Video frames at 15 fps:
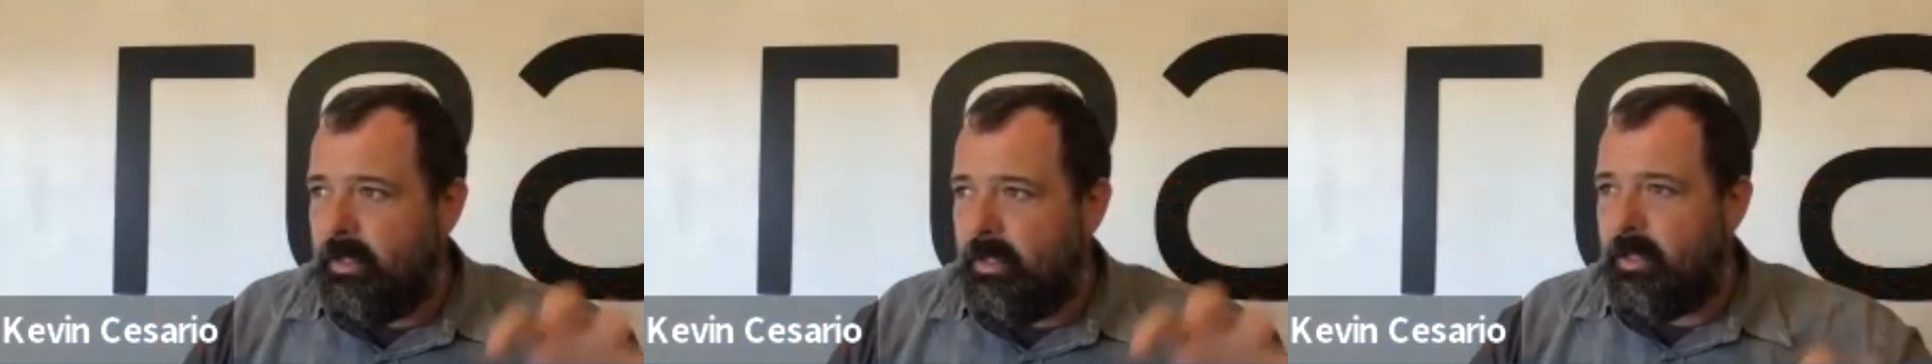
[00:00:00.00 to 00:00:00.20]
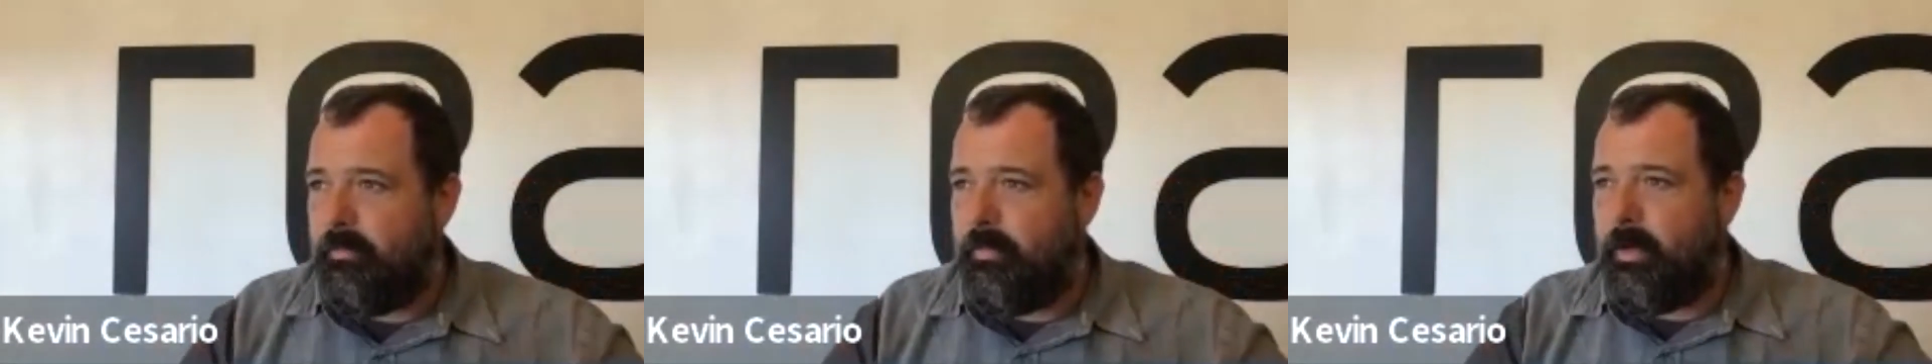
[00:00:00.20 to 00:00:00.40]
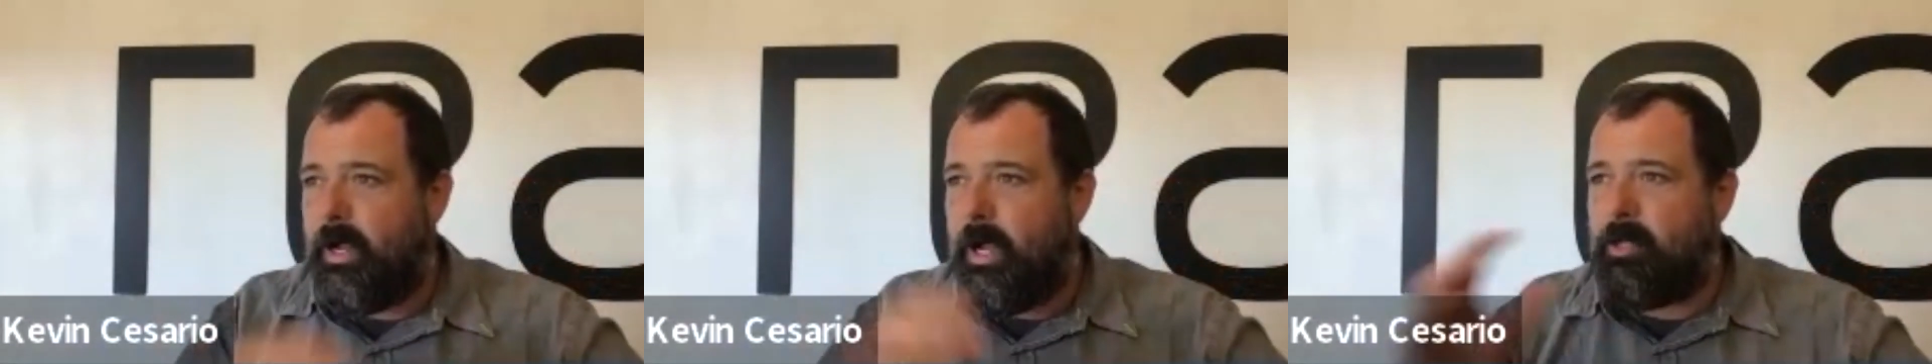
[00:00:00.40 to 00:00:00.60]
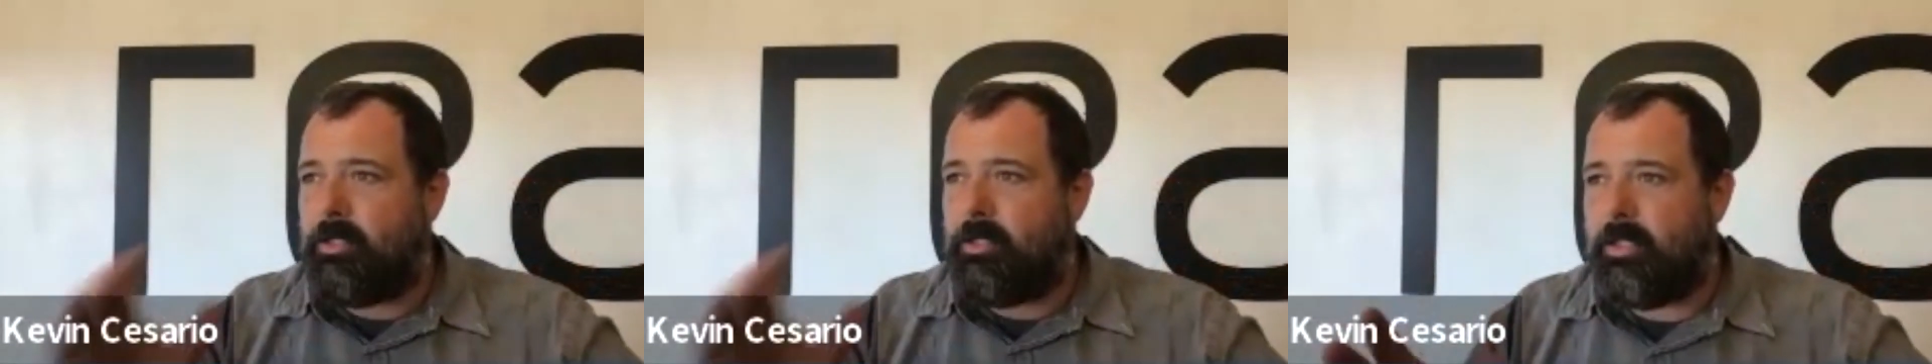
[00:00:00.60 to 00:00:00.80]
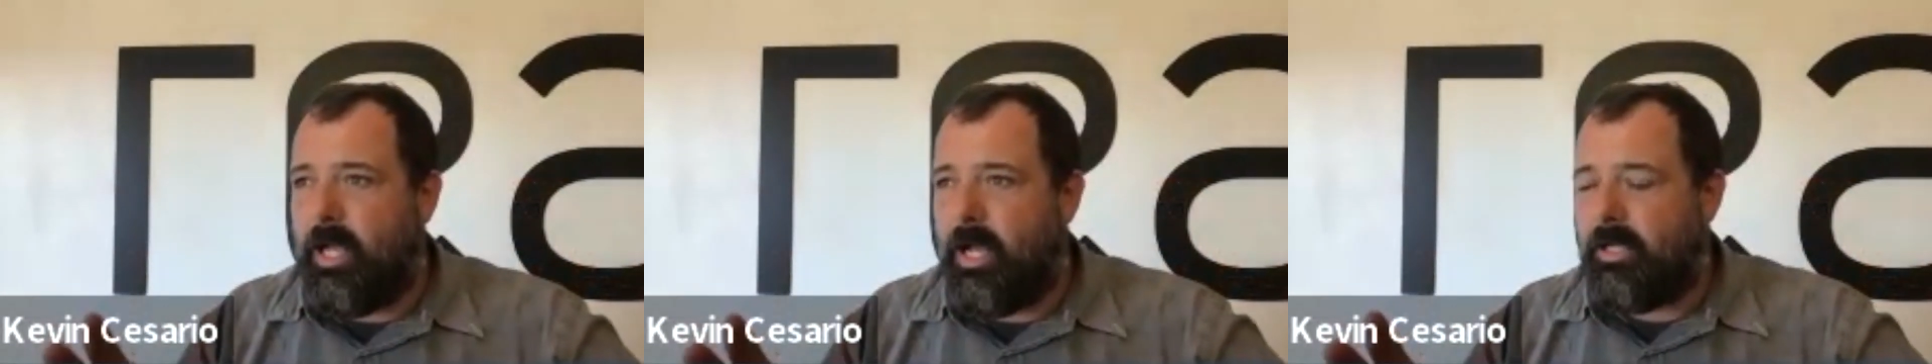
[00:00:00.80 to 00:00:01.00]
you put a
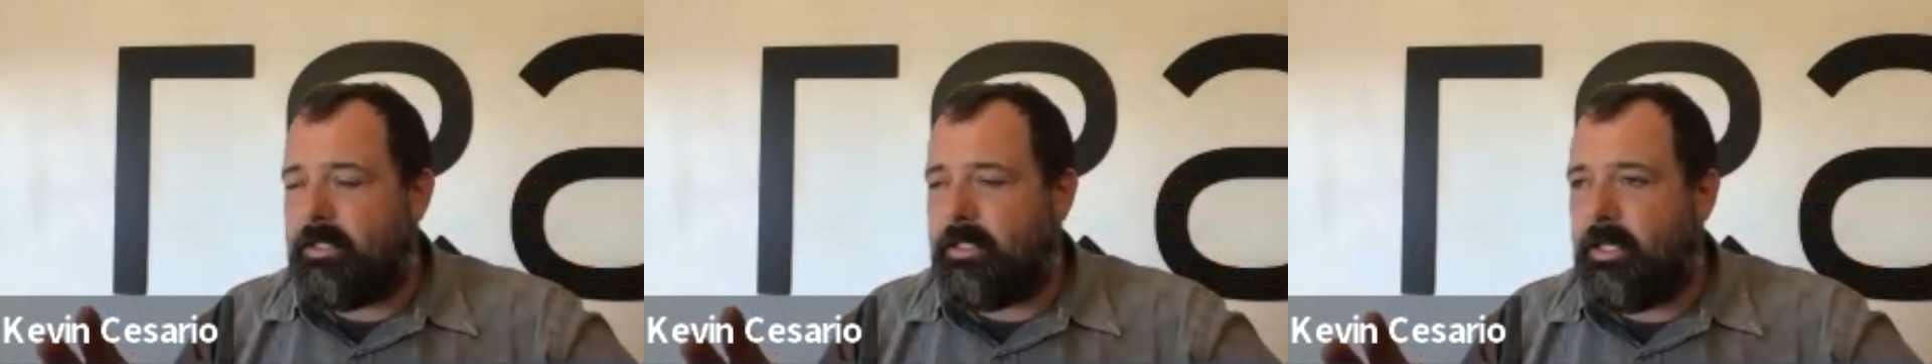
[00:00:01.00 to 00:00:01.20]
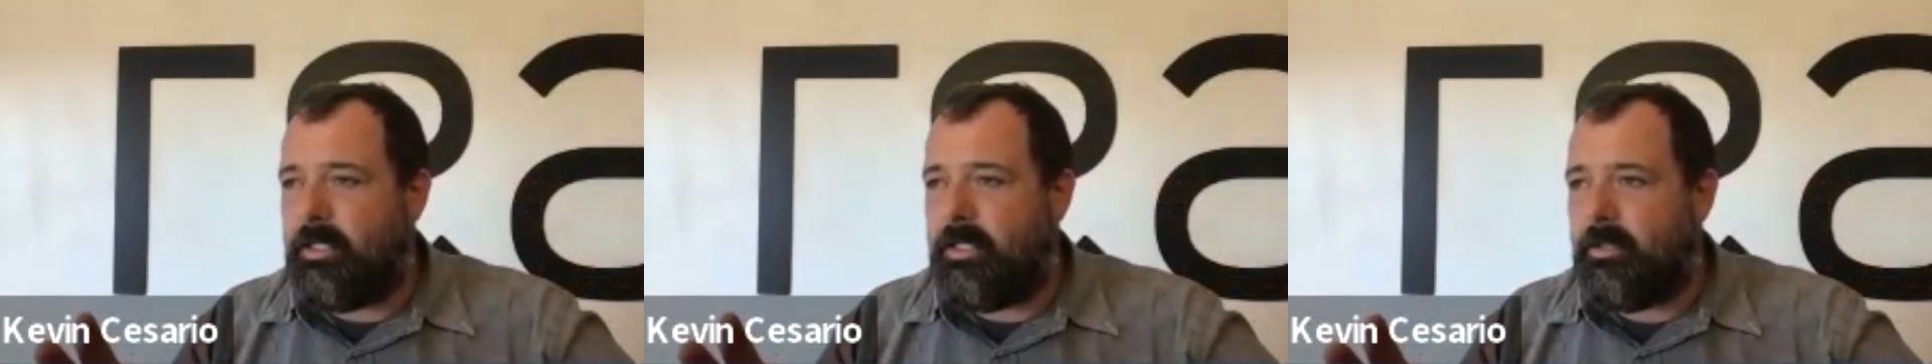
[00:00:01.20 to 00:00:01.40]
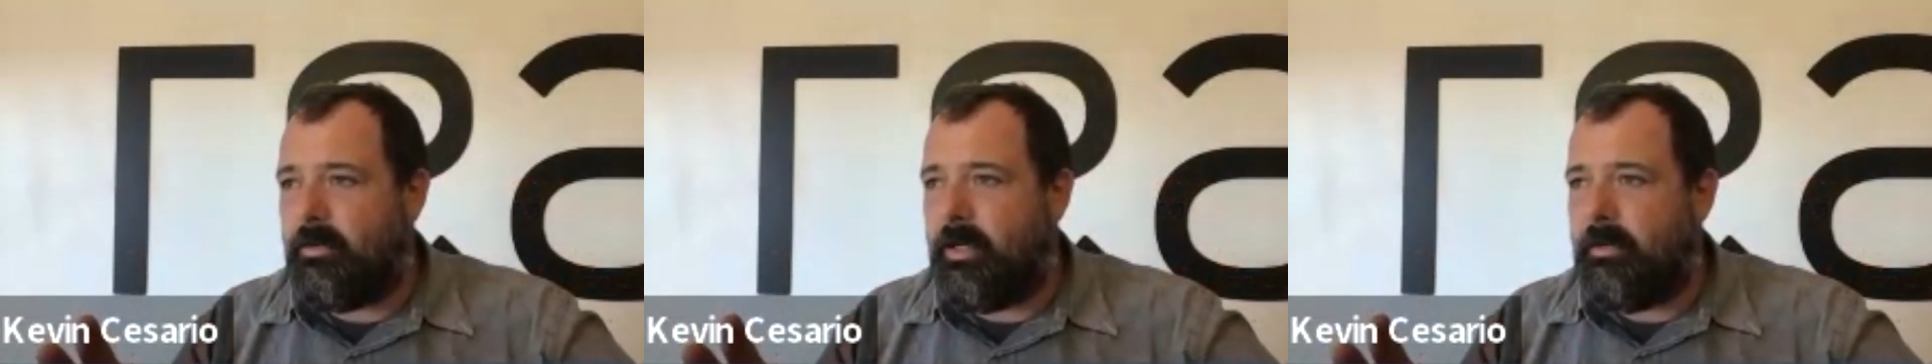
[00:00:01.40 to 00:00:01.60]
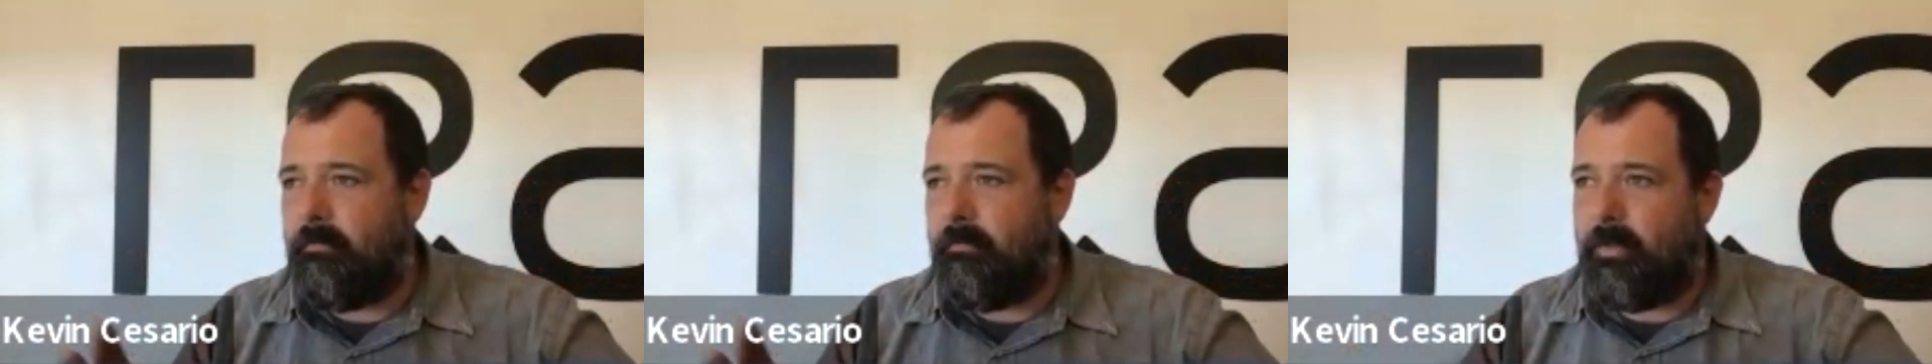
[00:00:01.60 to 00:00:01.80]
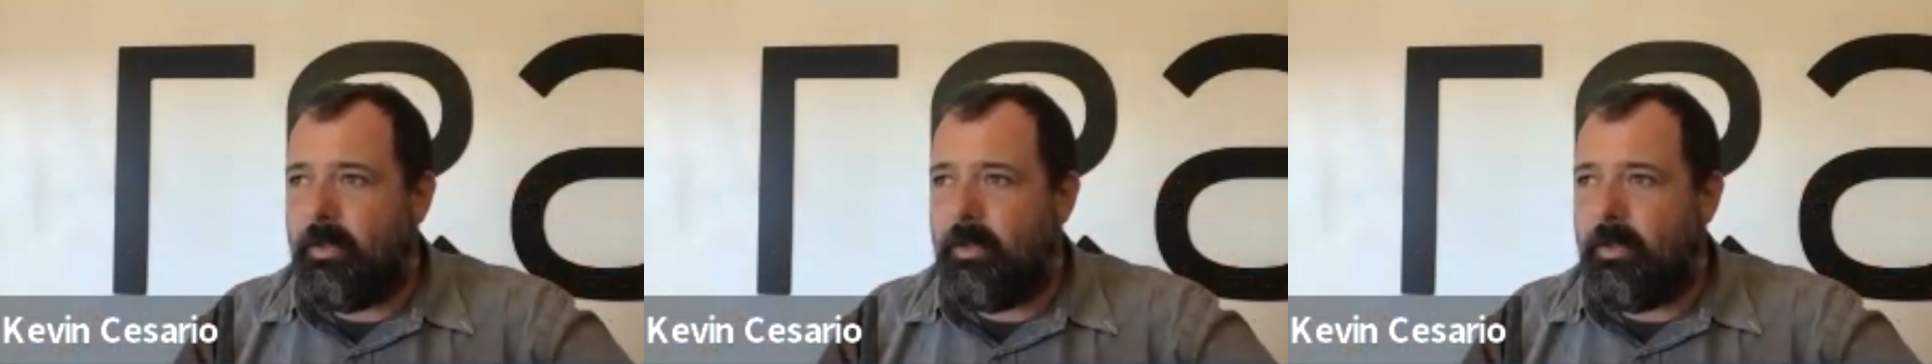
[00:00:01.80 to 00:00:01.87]
hundred thousand into it,